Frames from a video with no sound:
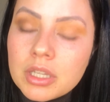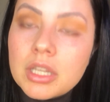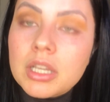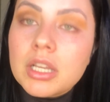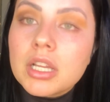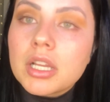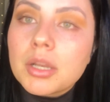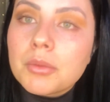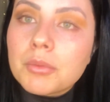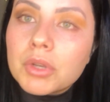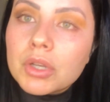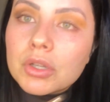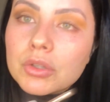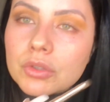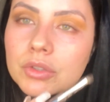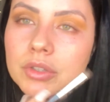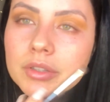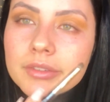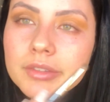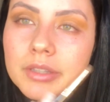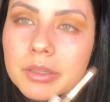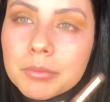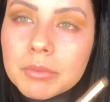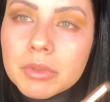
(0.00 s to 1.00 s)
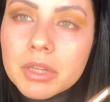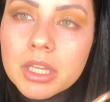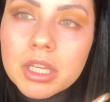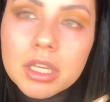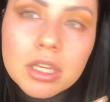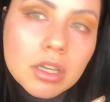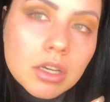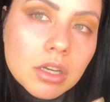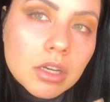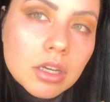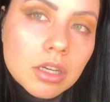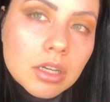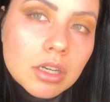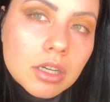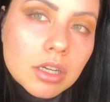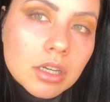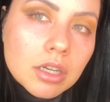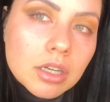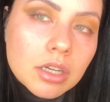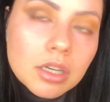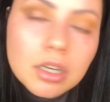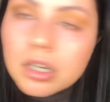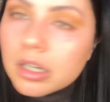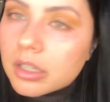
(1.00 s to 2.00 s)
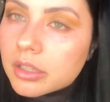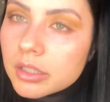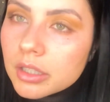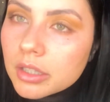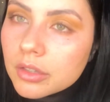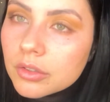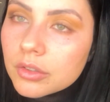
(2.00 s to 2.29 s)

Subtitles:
I'm gonna do the same thing on the other